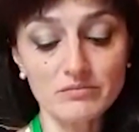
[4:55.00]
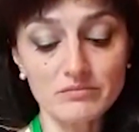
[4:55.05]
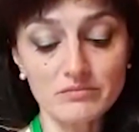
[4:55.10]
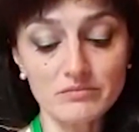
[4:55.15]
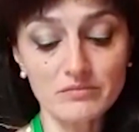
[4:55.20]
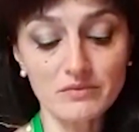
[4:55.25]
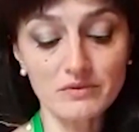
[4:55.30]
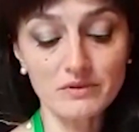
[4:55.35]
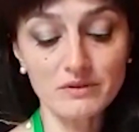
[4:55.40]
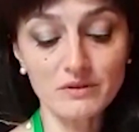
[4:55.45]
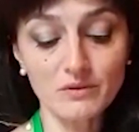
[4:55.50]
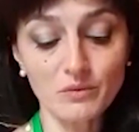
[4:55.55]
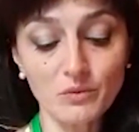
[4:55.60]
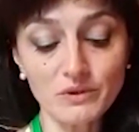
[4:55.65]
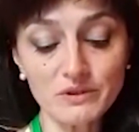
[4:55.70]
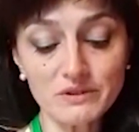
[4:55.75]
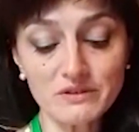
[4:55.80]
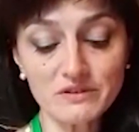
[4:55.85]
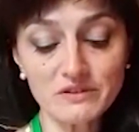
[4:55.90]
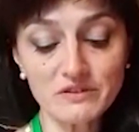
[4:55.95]

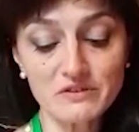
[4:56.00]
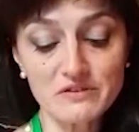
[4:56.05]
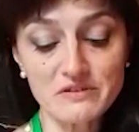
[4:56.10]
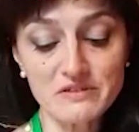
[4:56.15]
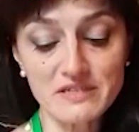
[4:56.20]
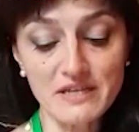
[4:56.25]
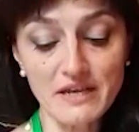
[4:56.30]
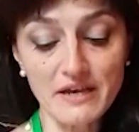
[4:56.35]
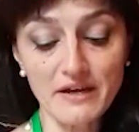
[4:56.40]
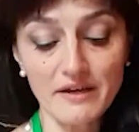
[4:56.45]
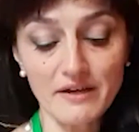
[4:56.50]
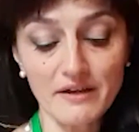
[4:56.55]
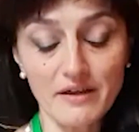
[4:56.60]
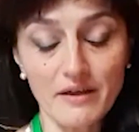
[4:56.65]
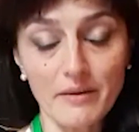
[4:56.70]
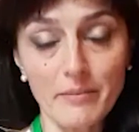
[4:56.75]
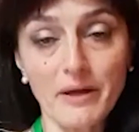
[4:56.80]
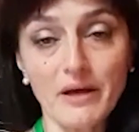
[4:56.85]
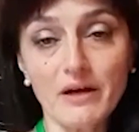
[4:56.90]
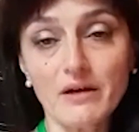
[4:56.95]
want to say
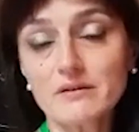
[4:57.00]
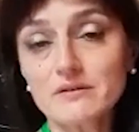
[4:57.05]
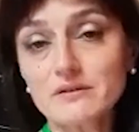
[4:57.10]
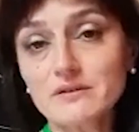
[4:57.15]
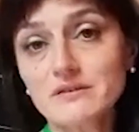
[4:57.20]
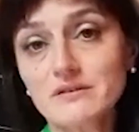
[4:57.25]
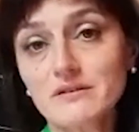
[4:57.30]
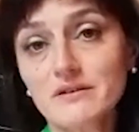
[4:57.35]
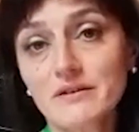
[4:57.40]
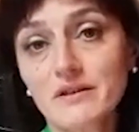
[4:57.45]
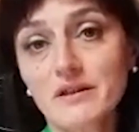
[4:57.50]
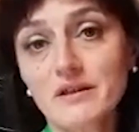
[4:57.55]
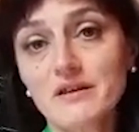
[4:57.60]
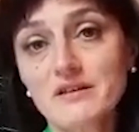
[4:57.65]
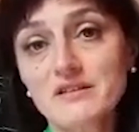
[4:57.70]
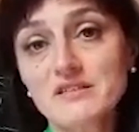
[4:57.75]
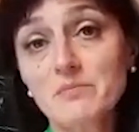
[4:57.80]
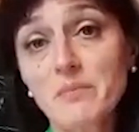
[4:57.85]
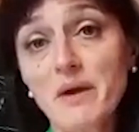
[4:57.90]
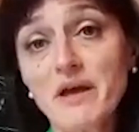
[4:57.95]
about
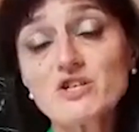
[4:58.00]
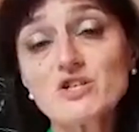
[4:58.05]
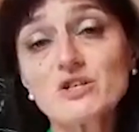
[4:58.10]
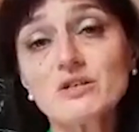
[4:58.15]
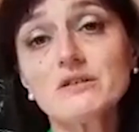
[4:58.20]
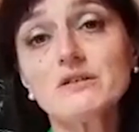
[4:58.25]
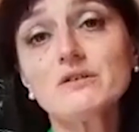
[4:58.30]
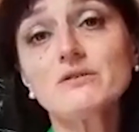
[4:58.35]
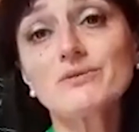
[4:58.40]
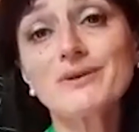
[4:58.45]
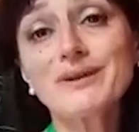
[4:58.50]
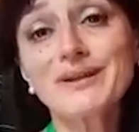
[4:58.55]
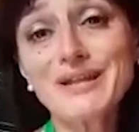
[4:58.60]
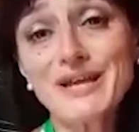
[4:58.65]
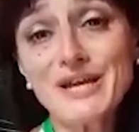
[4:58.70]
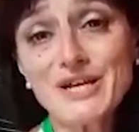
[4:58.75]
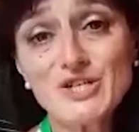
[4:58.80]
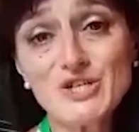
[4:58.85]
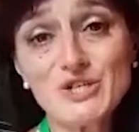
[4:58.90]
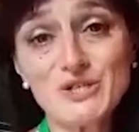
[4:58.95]
the special
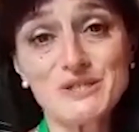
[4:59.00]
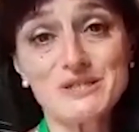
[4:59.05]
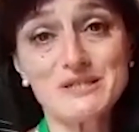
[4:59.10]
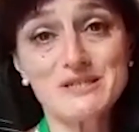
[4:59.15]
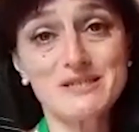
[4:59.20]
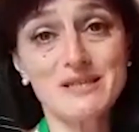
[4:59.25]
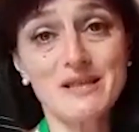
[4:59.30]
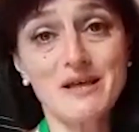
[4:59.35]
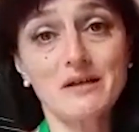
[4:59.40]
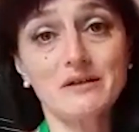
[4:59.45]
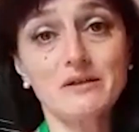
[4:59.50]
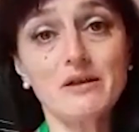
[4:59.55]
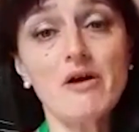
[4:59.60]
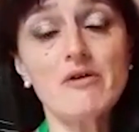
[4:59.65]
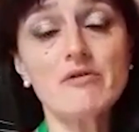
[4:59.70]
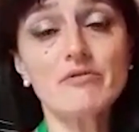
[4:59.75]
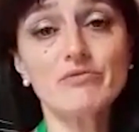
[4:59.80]
relations that